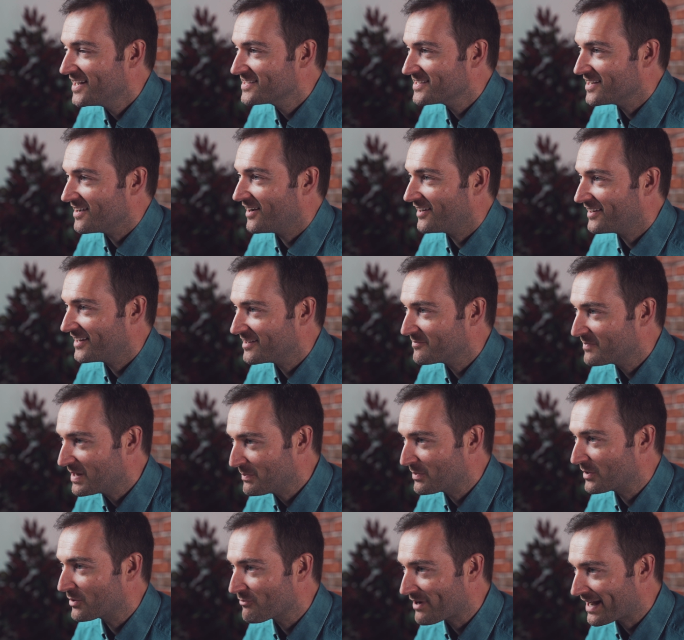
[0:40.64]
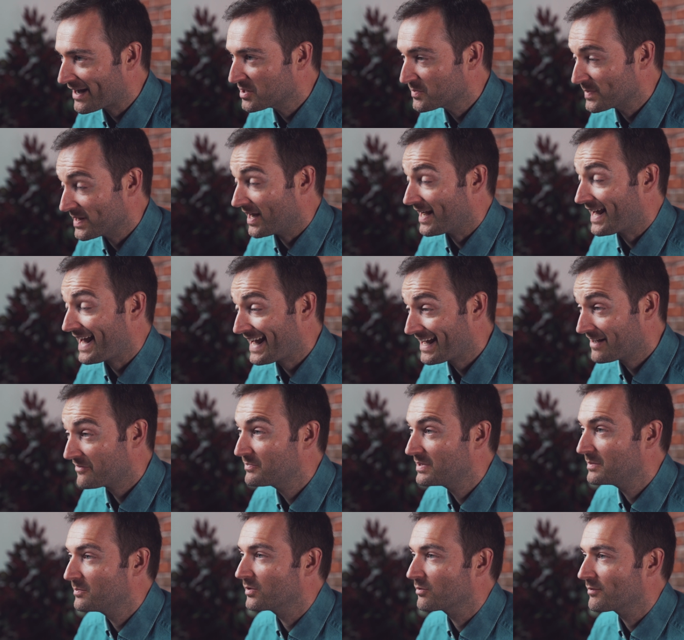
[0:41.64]
So I need people around me, I have
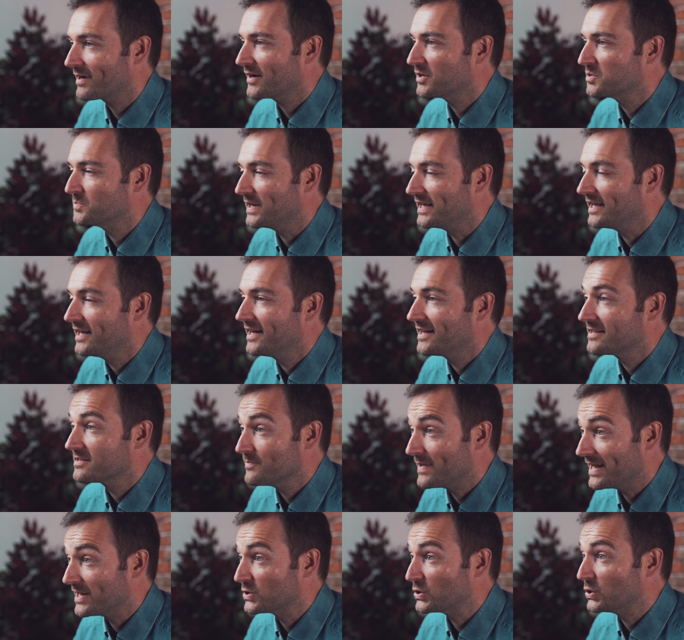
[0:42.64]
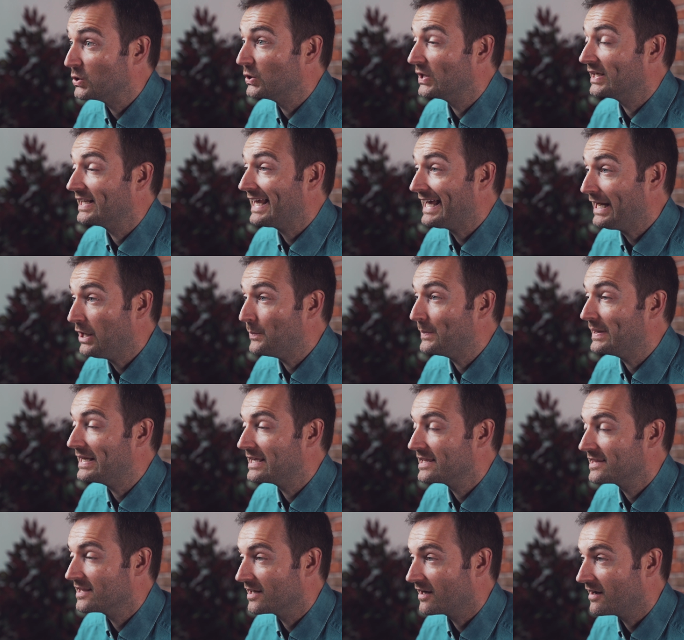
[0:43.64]
people around me to make sure and help
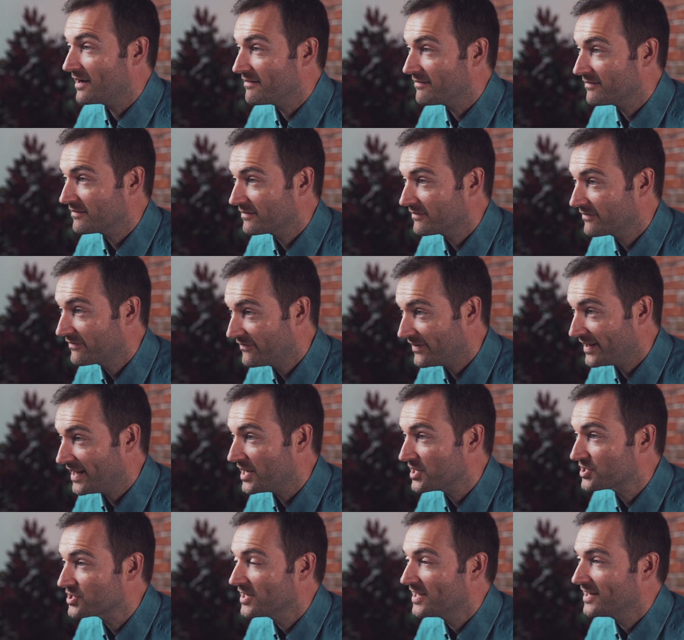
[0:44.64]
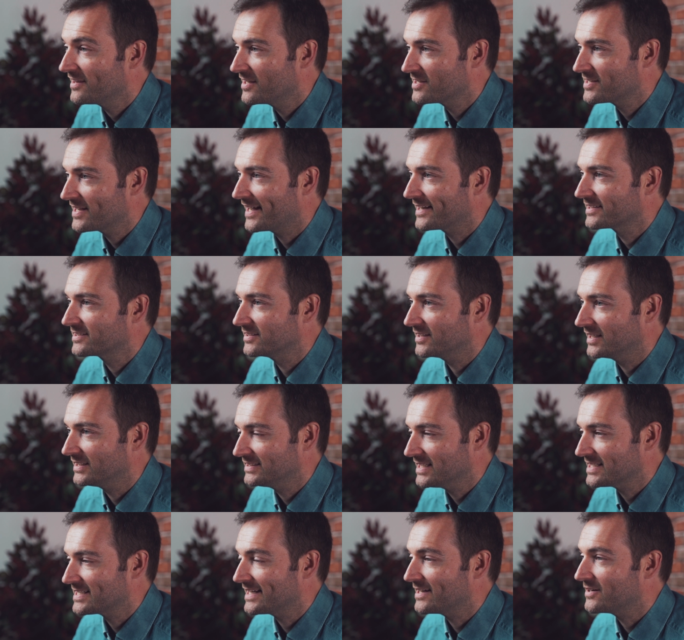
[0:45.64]
me that I finish the tasks that I
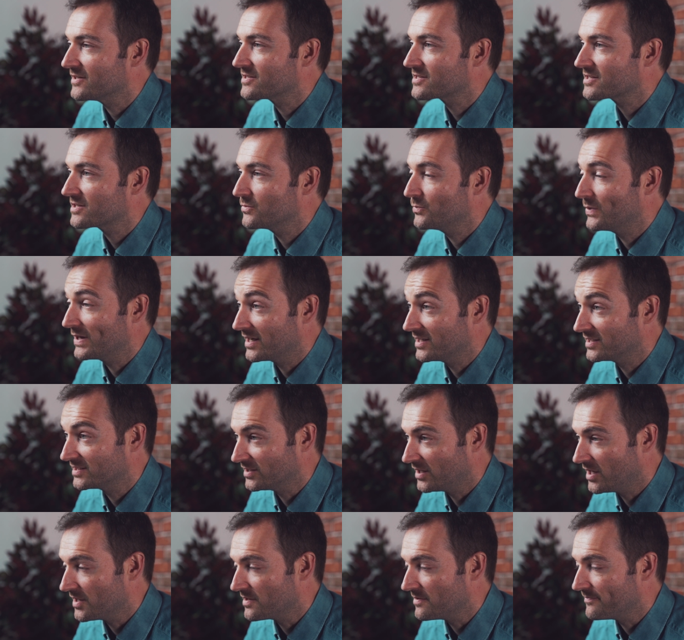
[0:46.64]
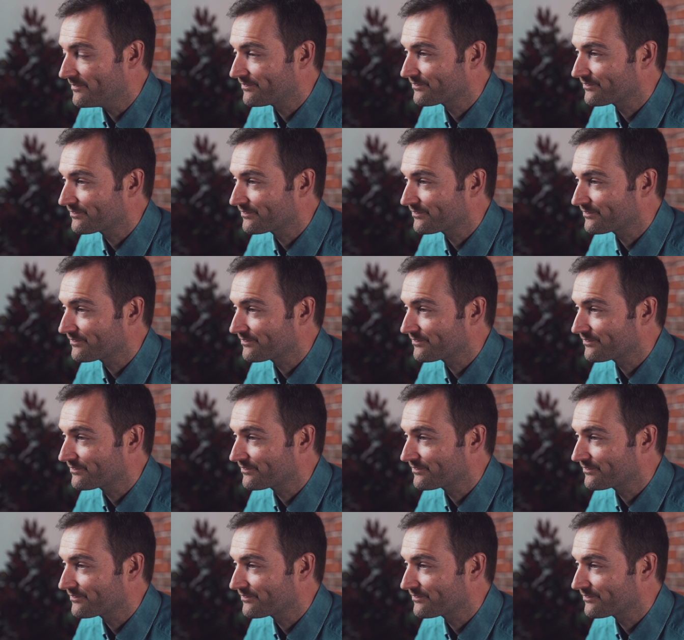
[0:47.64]
set out when I start them.